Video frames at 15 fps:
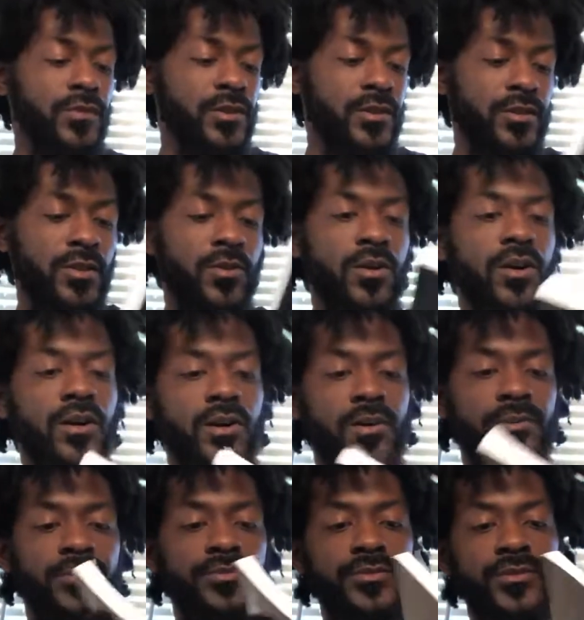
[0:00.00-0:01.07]
So
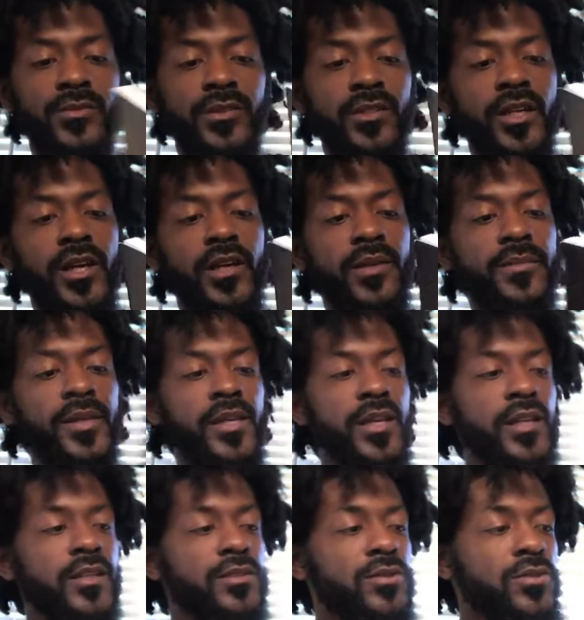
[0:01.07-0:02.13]
yeah, let me
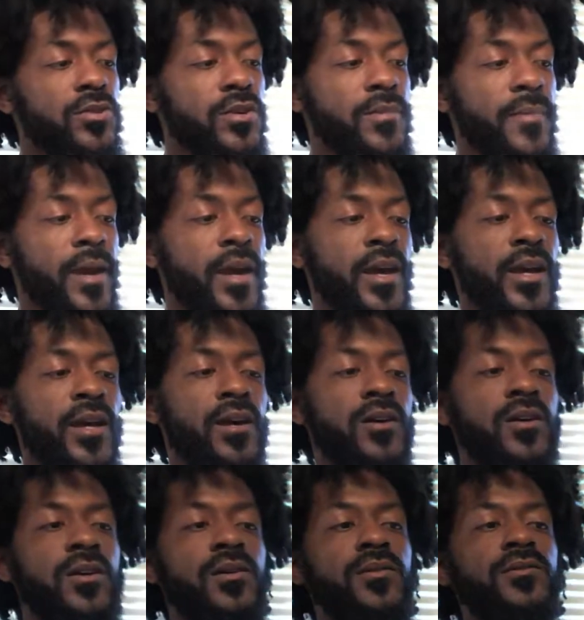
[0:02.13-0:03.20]
get into it,
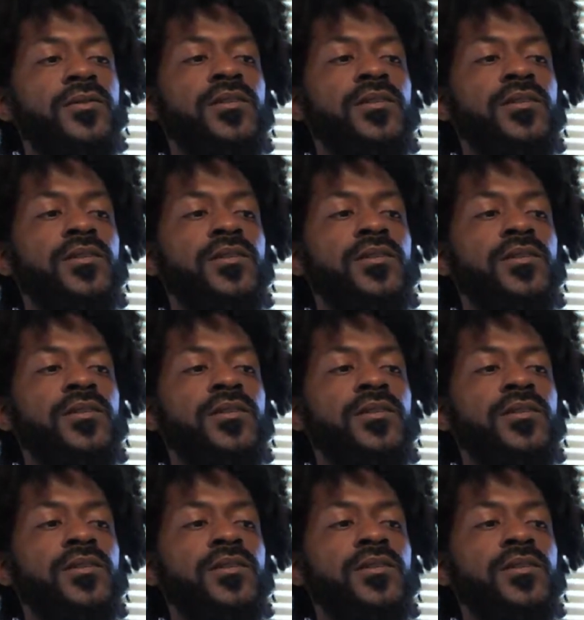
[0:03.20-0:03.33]
man.